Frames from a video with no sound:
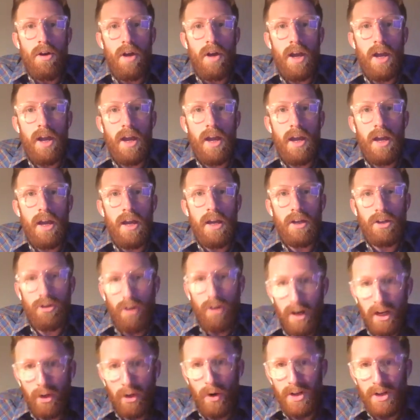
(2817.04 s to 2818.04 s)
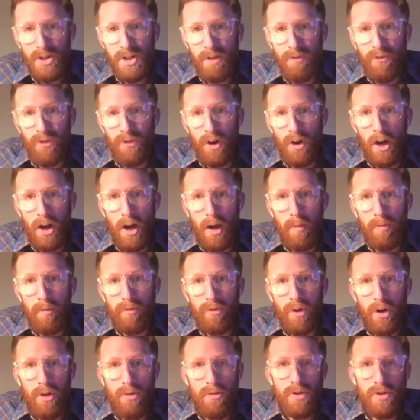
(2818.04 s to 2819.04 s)
A great question from
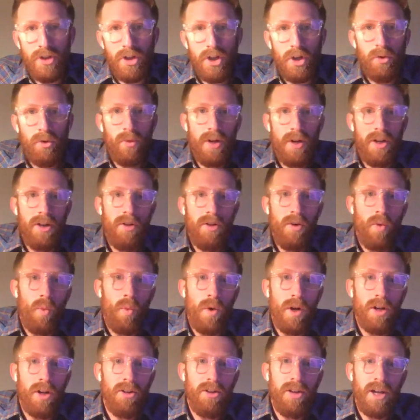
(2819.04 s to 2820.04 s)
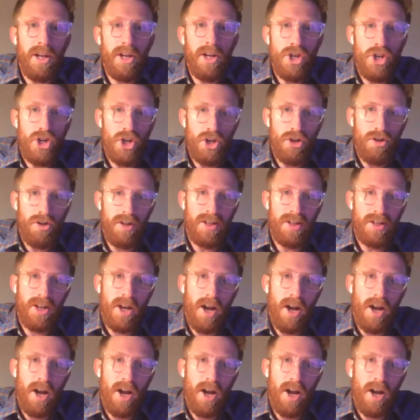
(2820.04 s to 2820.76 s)
Rose Goodwin. Will insurance